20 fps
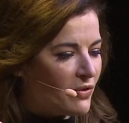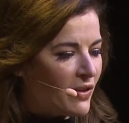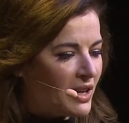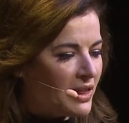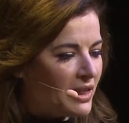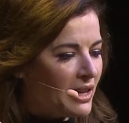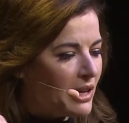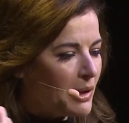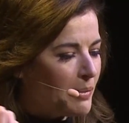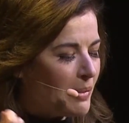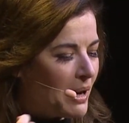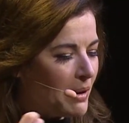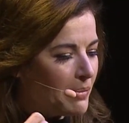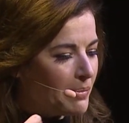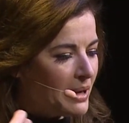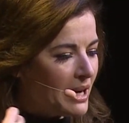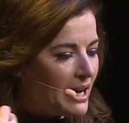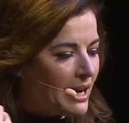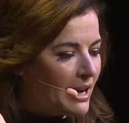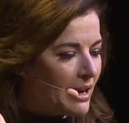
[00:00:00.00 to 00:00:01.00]
If I think
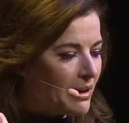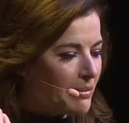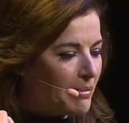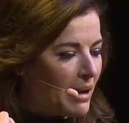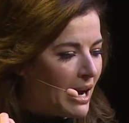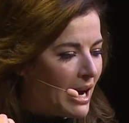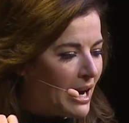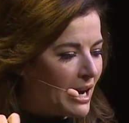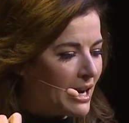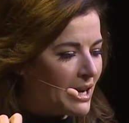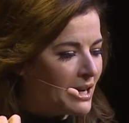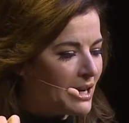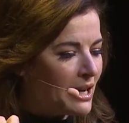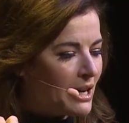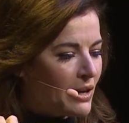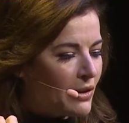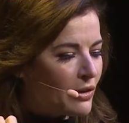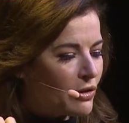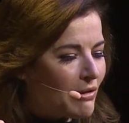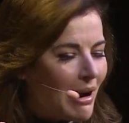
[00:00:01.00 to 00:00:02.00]
about being at my
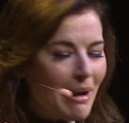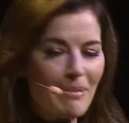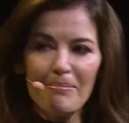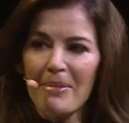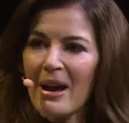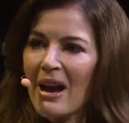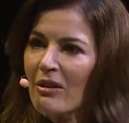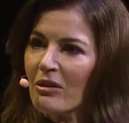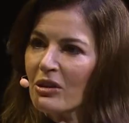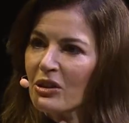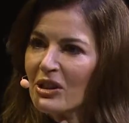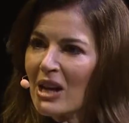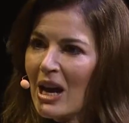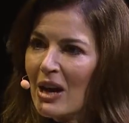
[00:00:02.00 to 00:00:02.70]
grandparents'